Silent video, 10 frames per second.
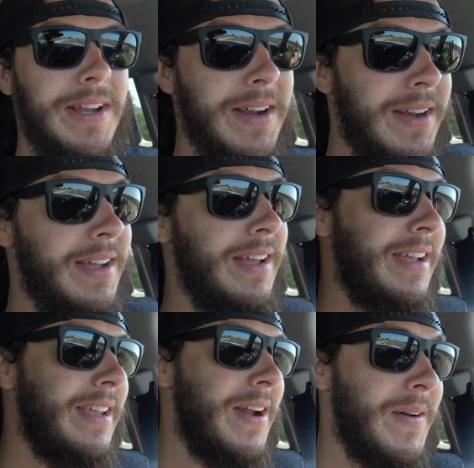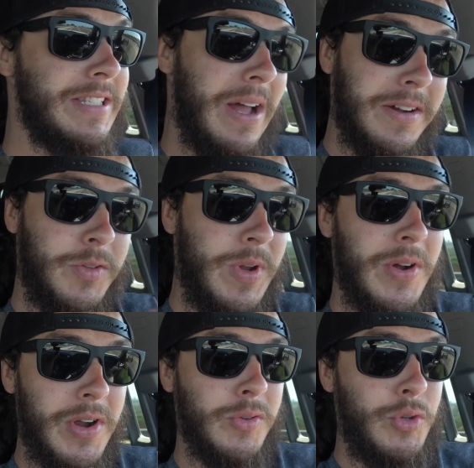here you know, as long as we
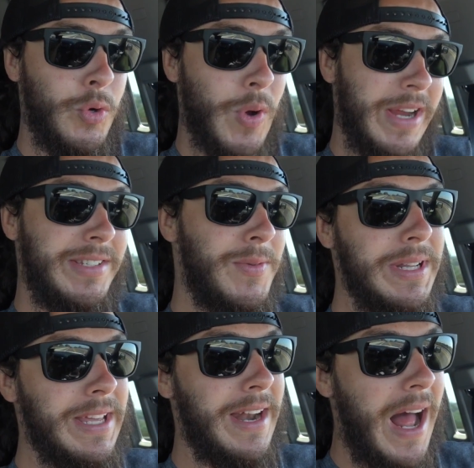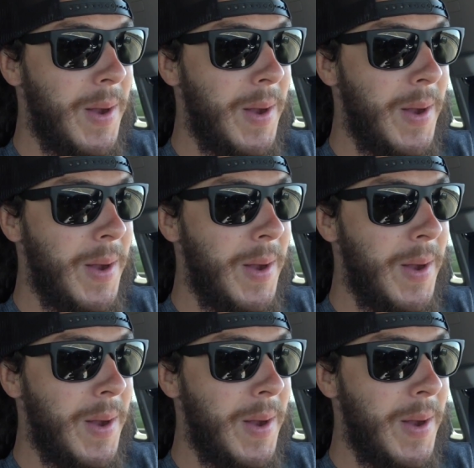don't go too crazy with it,